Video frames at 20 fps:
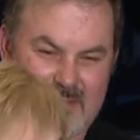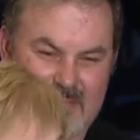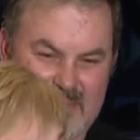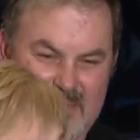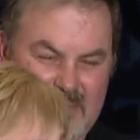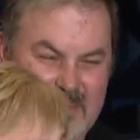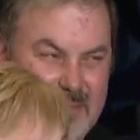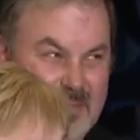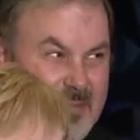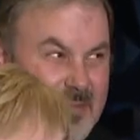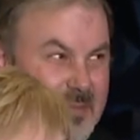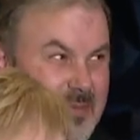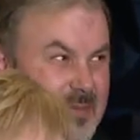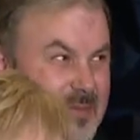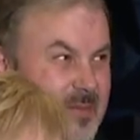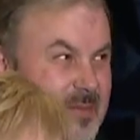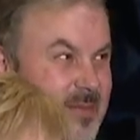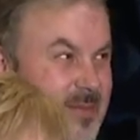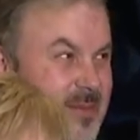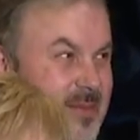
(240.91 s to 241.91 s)

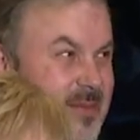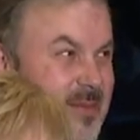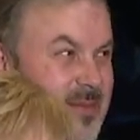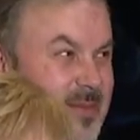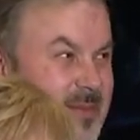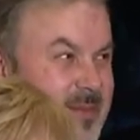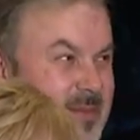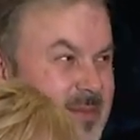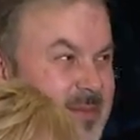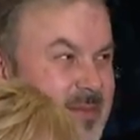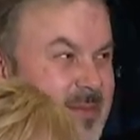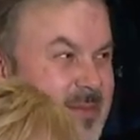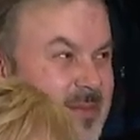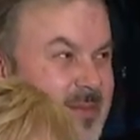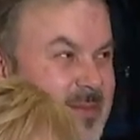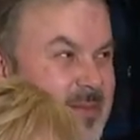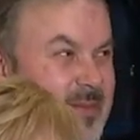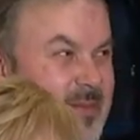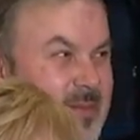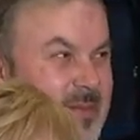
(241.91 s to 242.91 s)

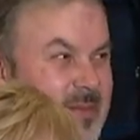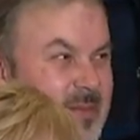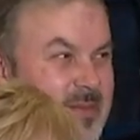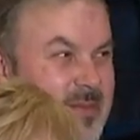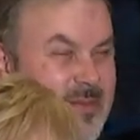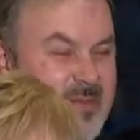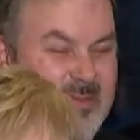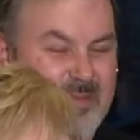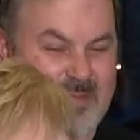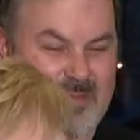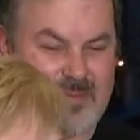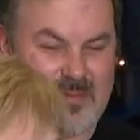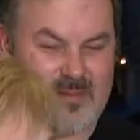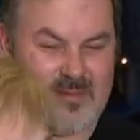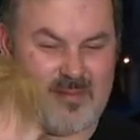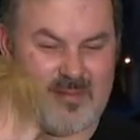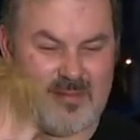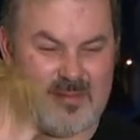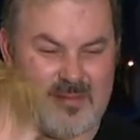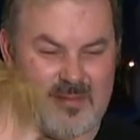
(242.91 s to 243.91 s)

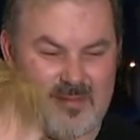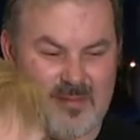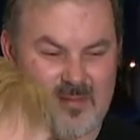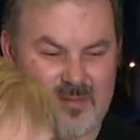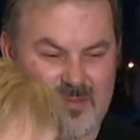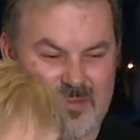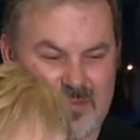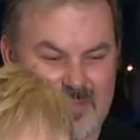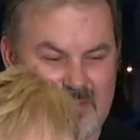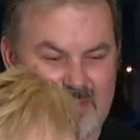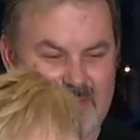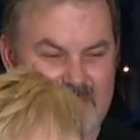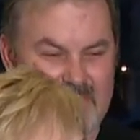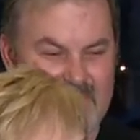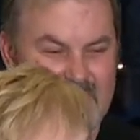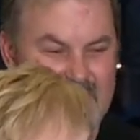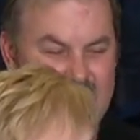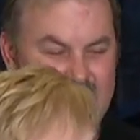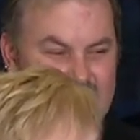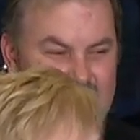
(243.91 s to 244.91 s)

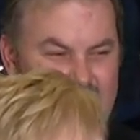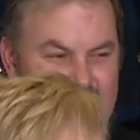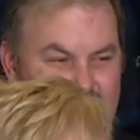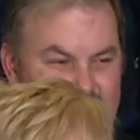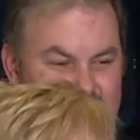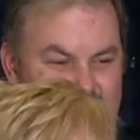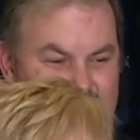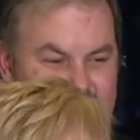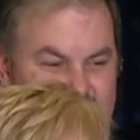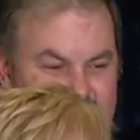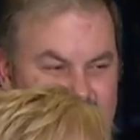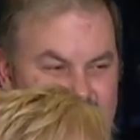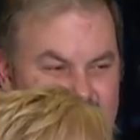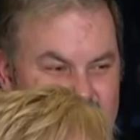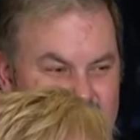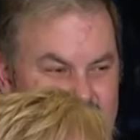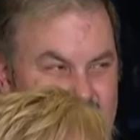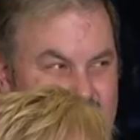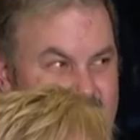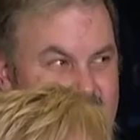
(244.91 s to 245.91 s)

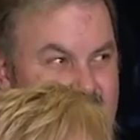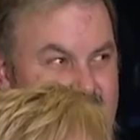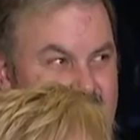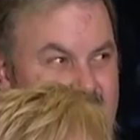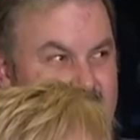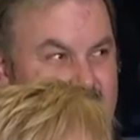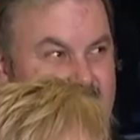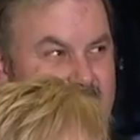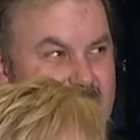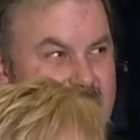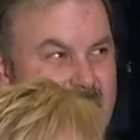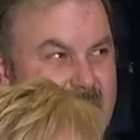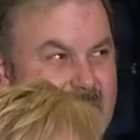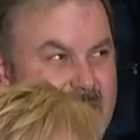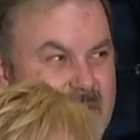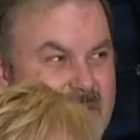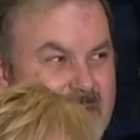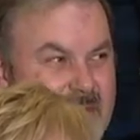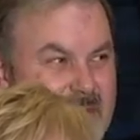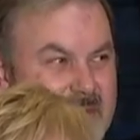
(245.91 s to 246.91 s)

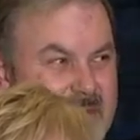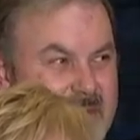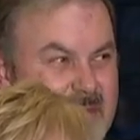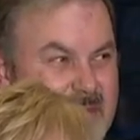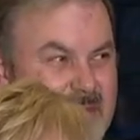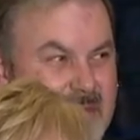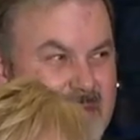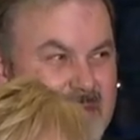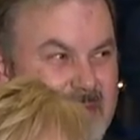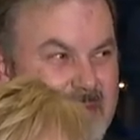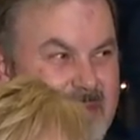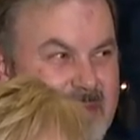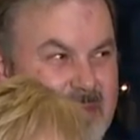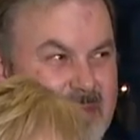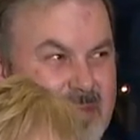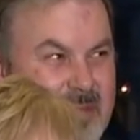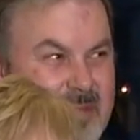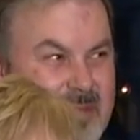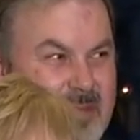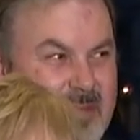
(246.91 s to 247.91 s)

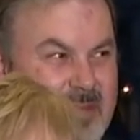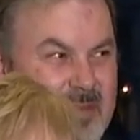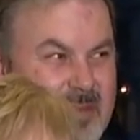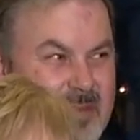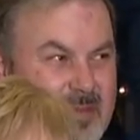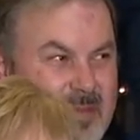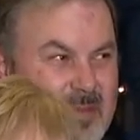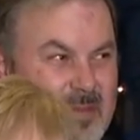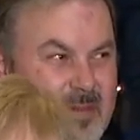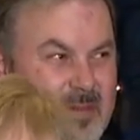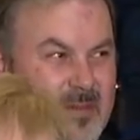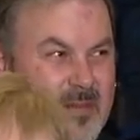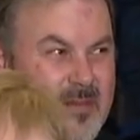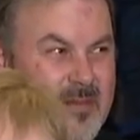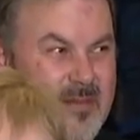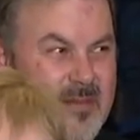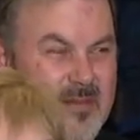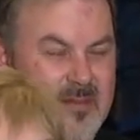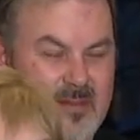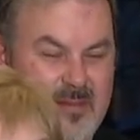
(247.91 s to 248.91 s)
(not speaking)